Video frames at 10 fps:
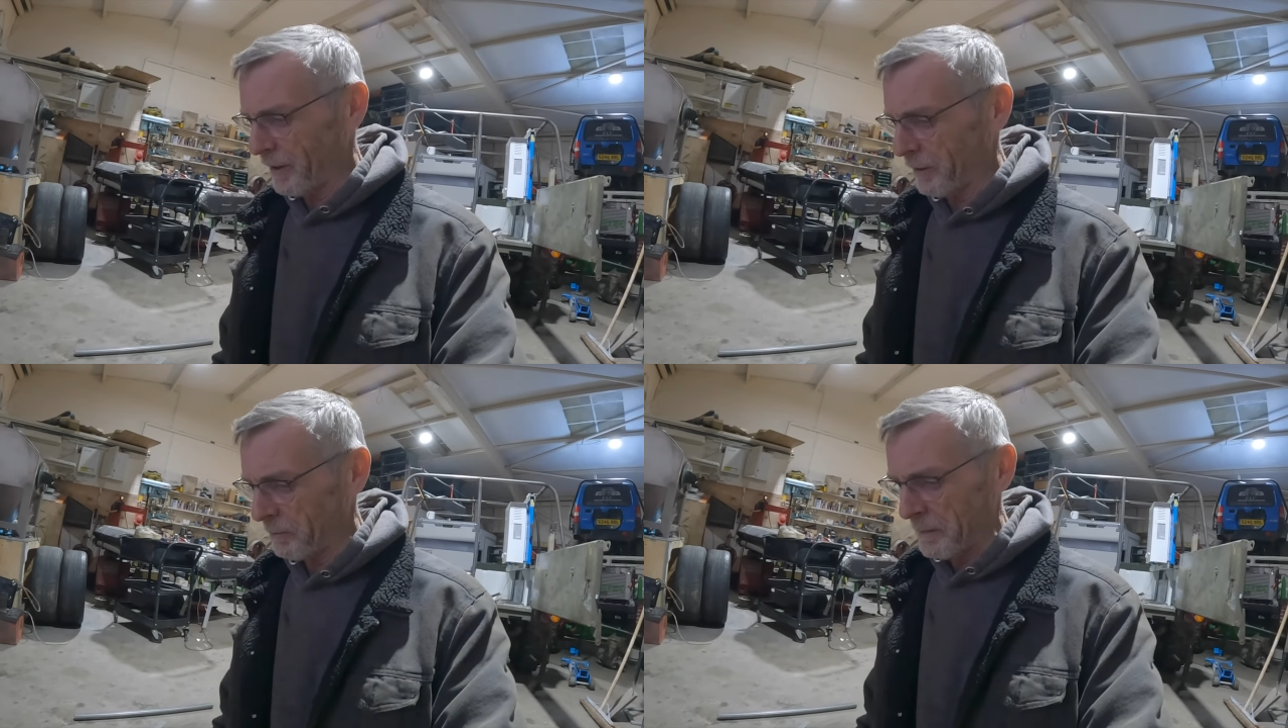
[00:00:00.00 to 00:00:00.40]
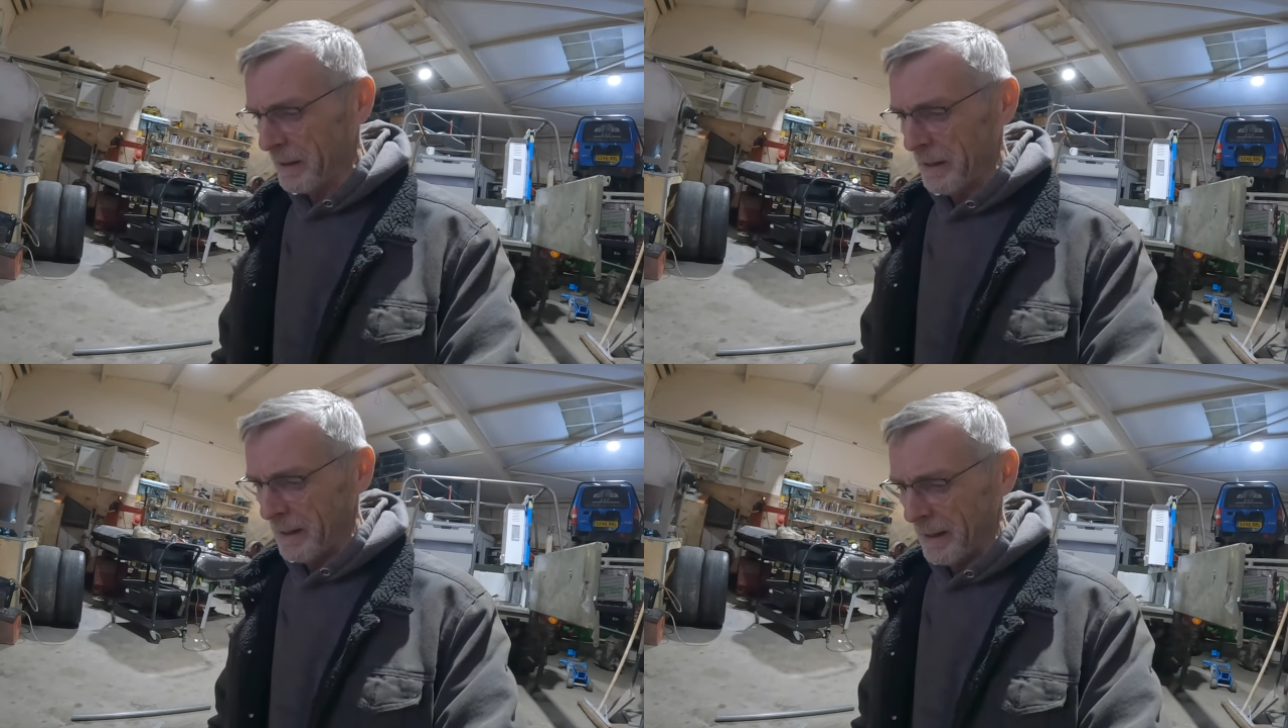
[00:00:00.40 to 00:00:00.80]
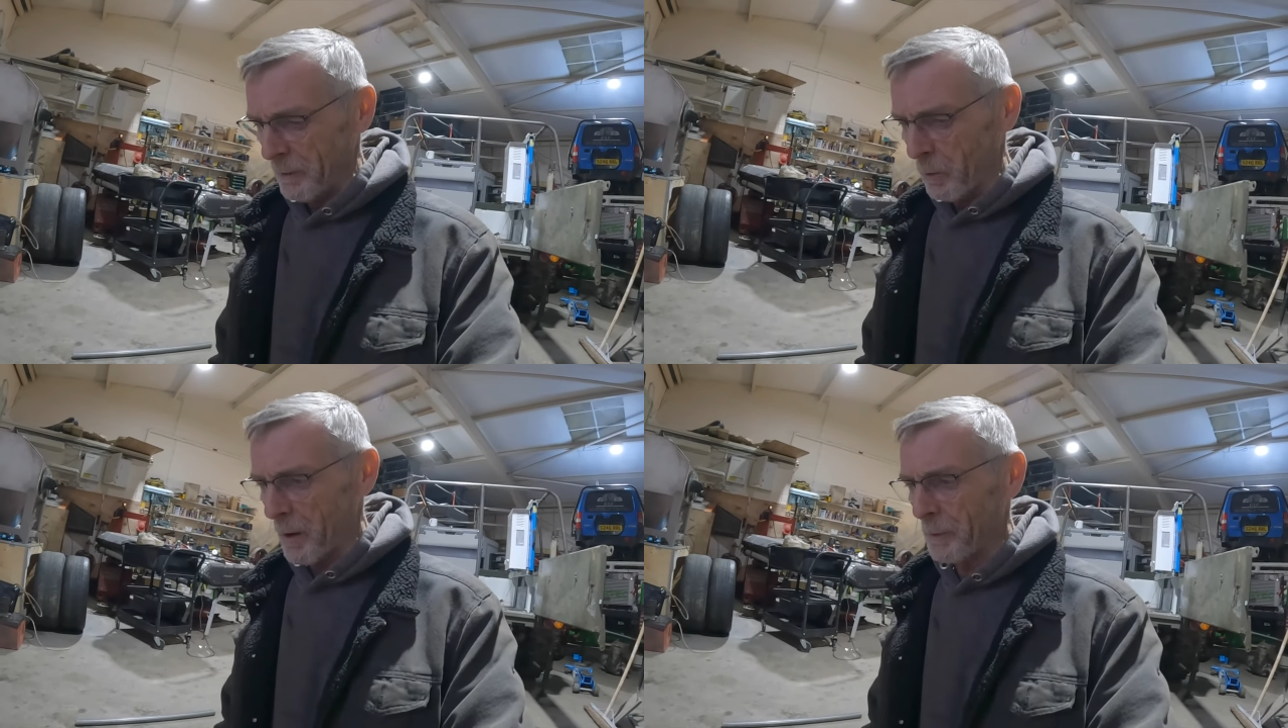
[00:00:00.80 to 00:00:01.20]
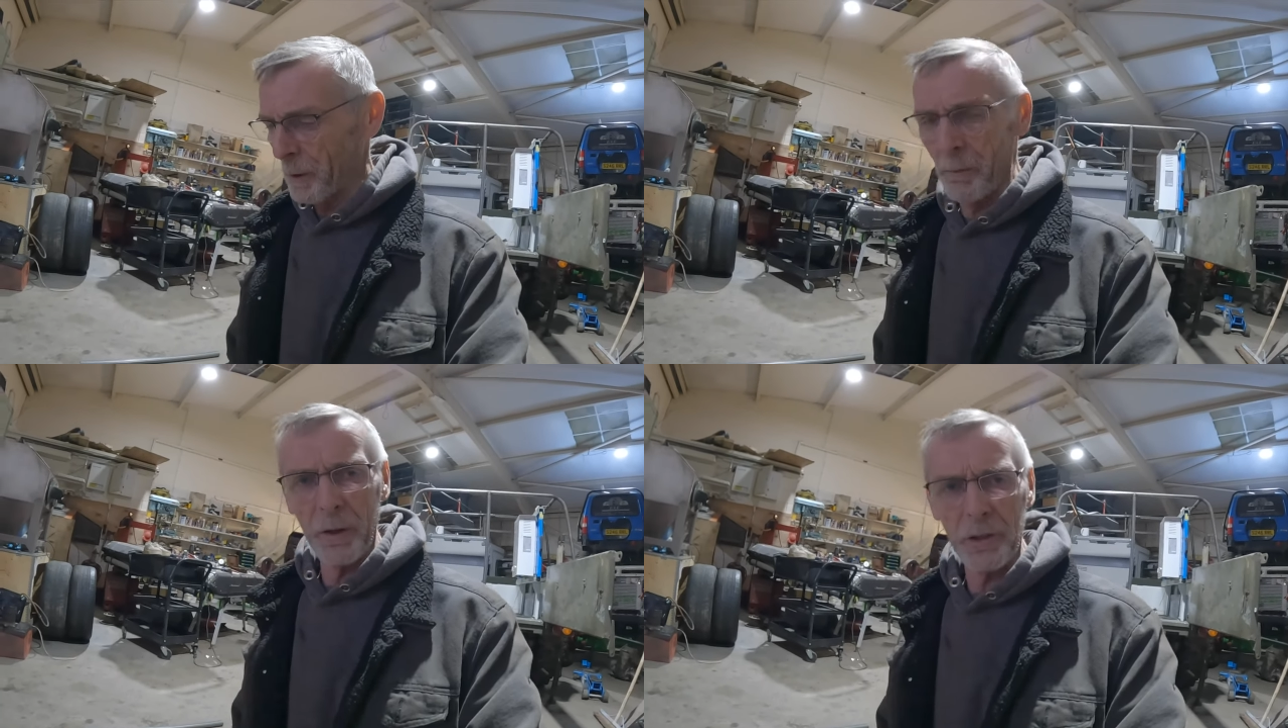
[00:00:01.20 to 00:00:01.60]
on what I'm
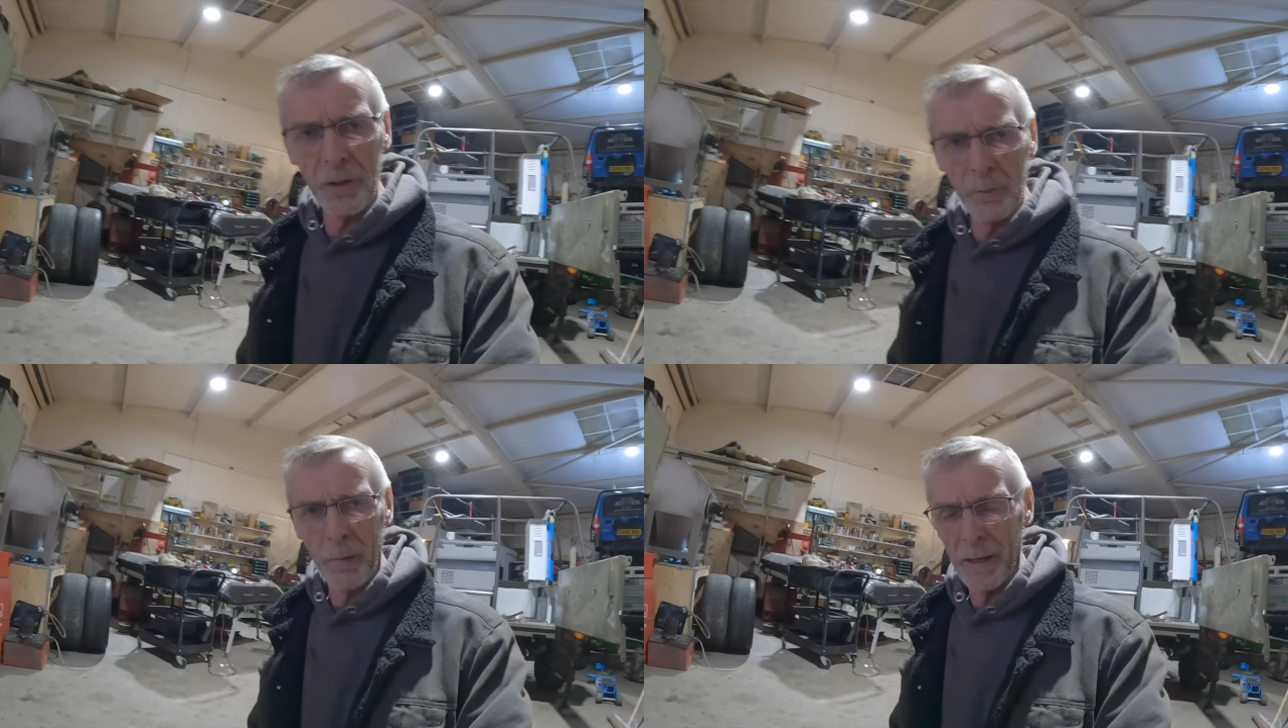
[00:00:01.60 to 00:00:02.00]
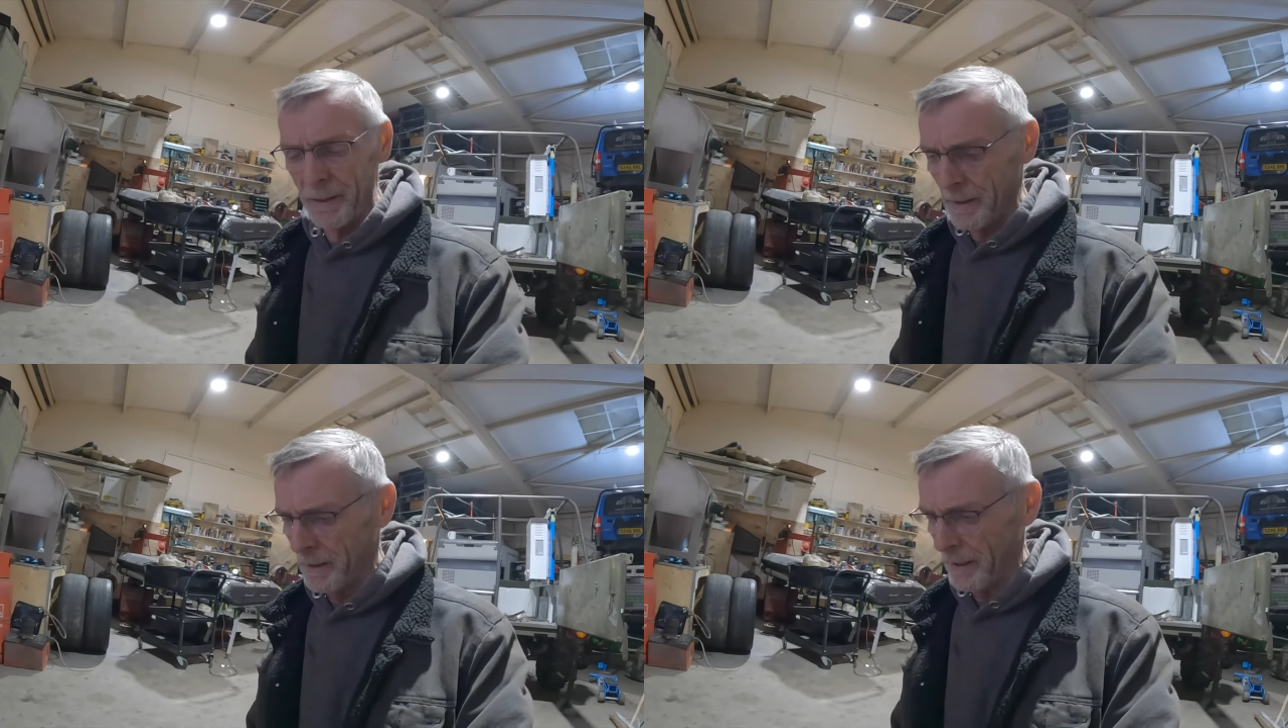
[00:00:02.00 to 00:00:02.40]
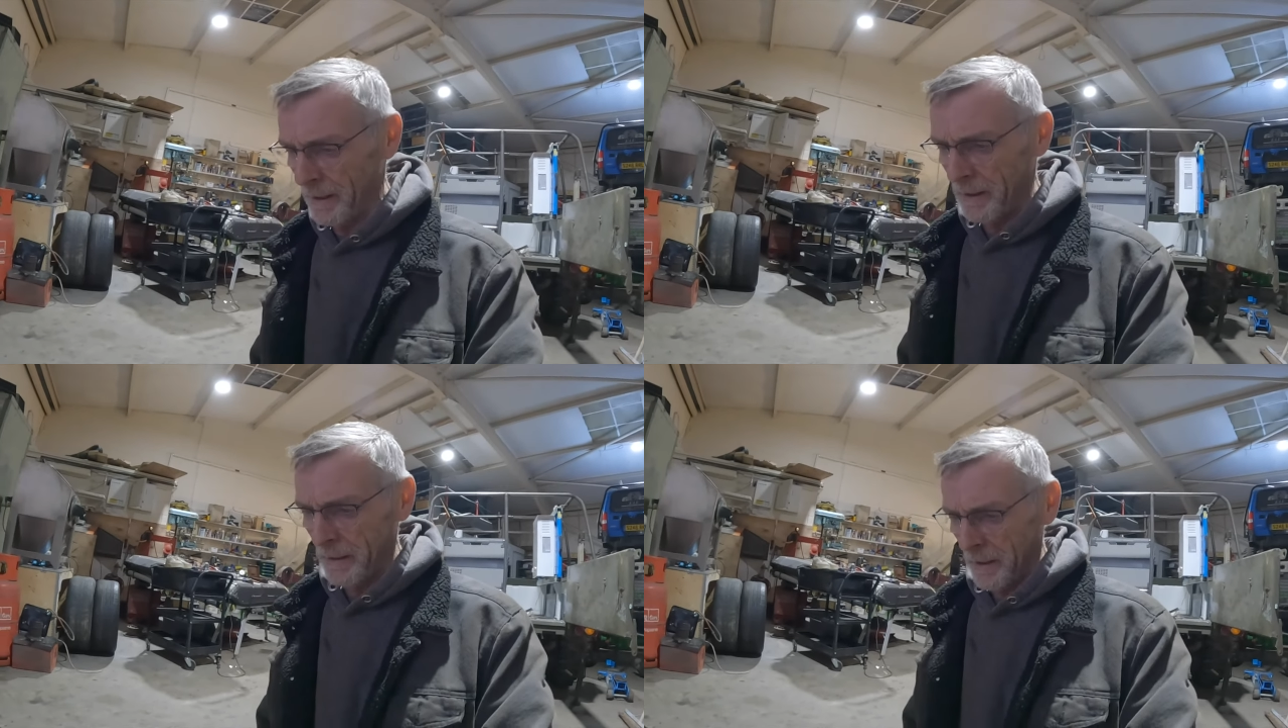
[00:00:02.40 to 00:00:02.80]
doing with the tube bending and that.